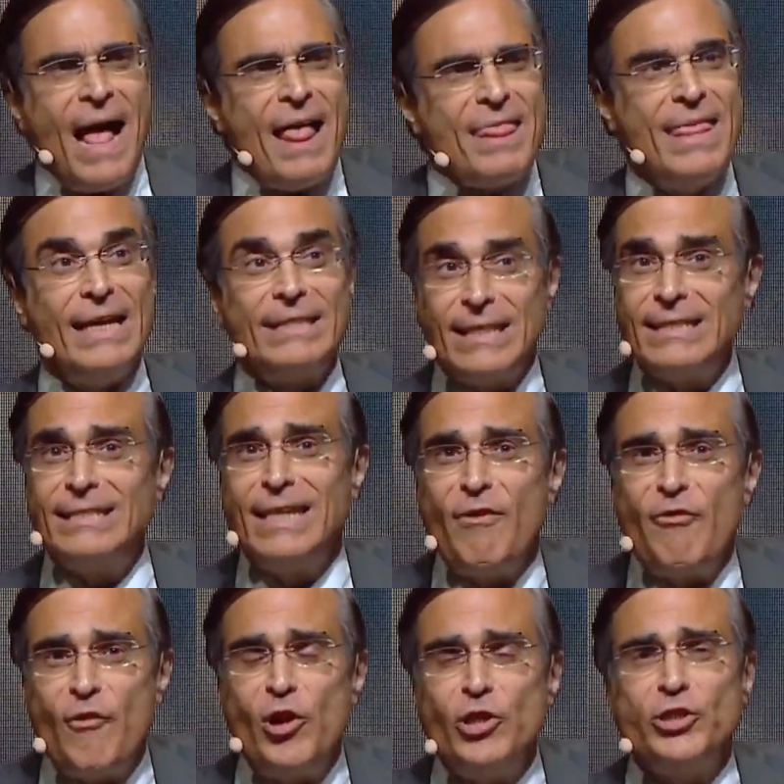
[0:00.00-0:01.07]
This is the
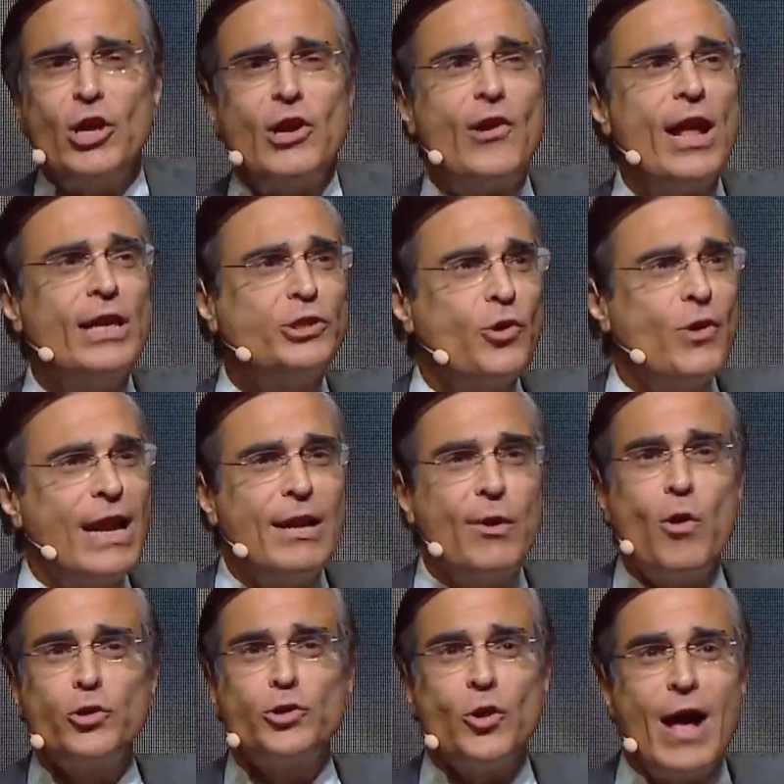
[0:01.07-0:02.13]
first generation, and you
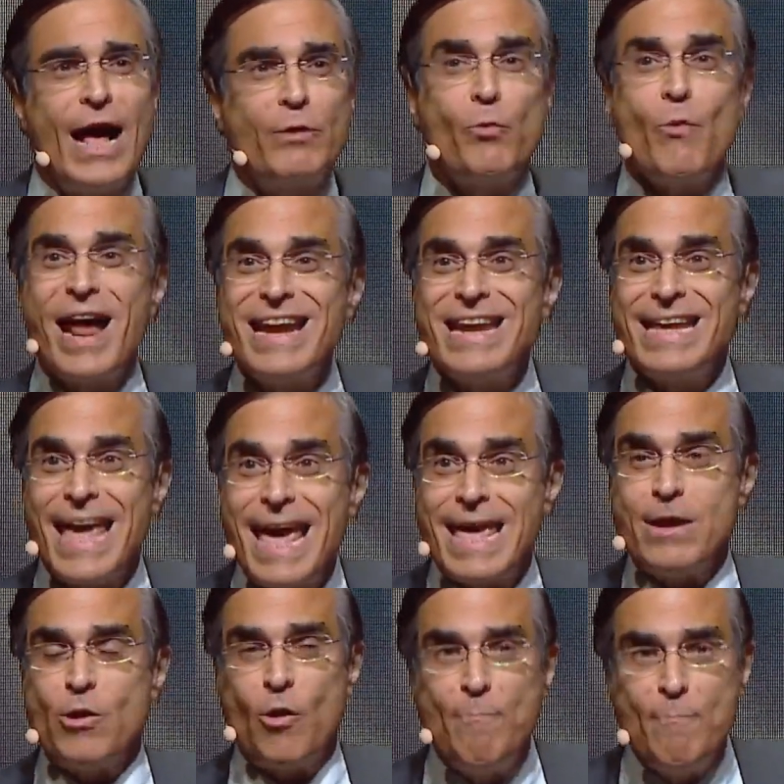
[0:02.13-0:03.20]
also had
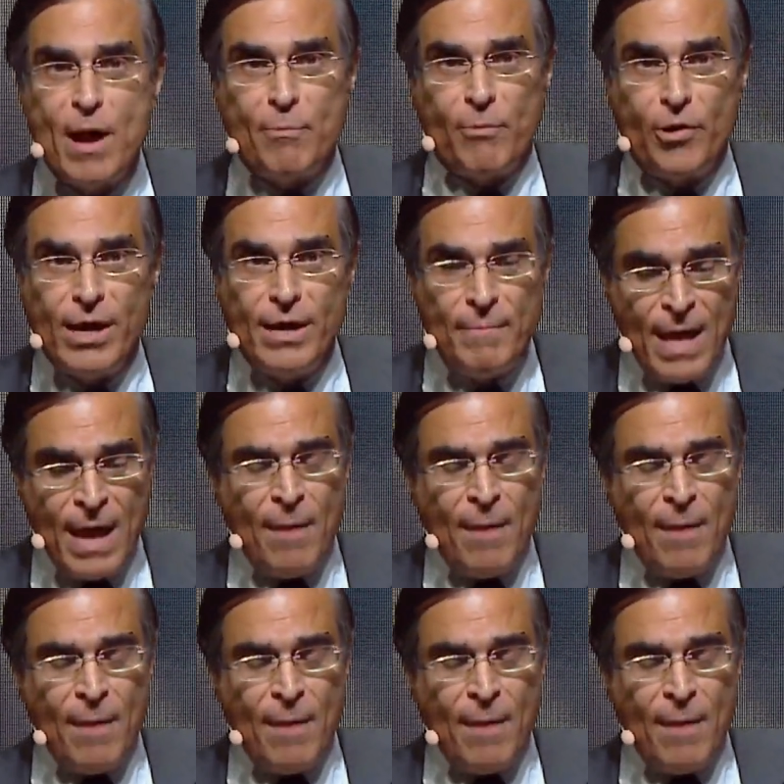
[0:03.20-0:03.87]
1K of memory.